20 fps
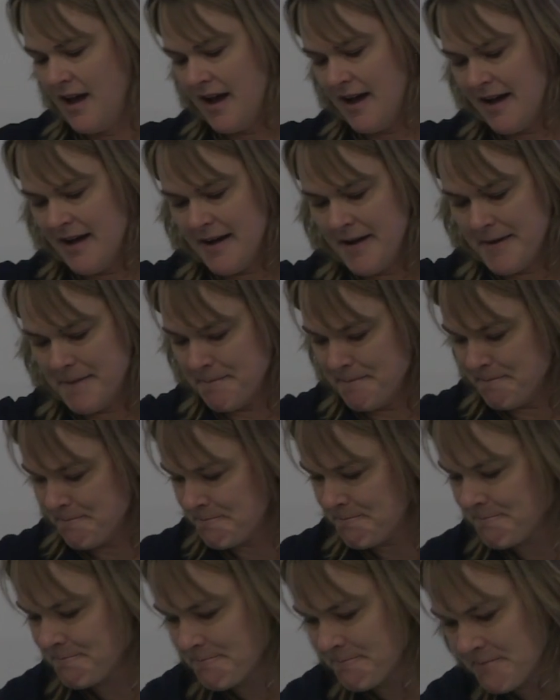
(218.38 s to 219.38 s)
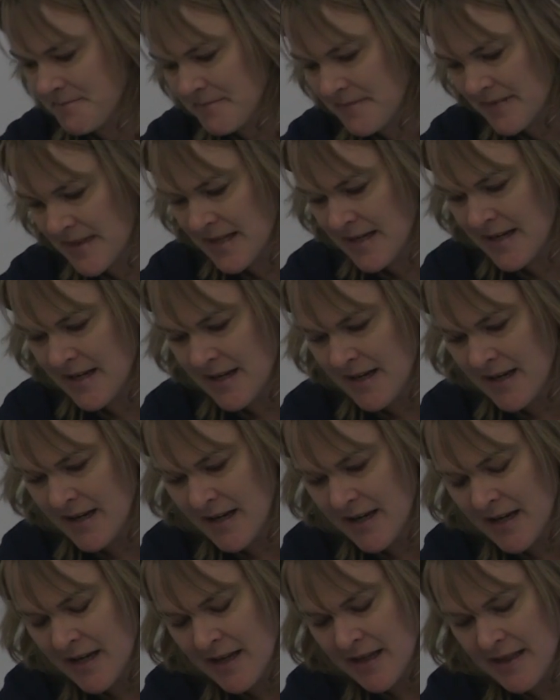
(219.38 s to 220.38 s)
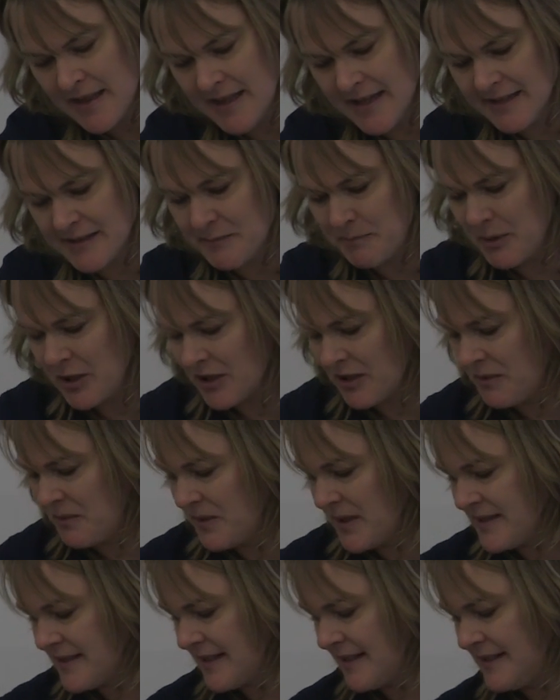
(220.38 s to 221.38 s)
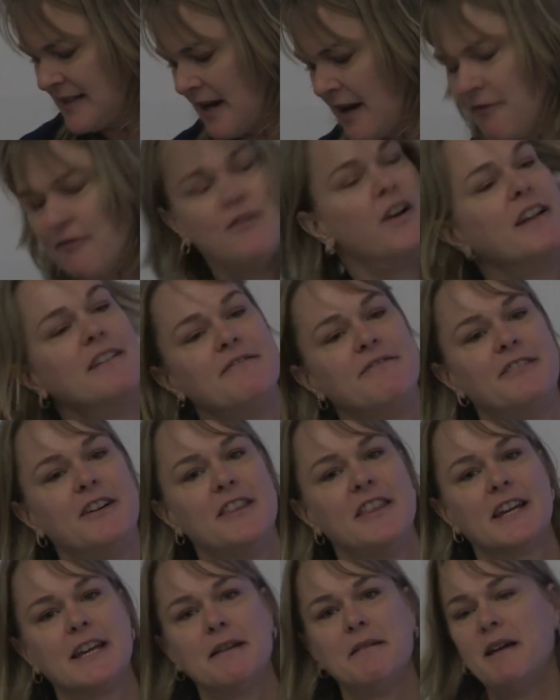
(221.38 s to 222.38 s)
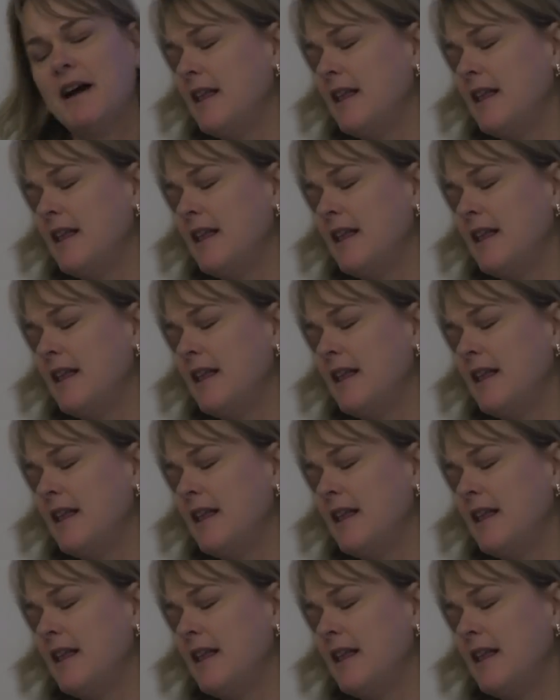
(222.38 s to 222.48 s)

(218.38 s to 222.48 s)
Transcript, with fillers: Um, this book was a tough one for the,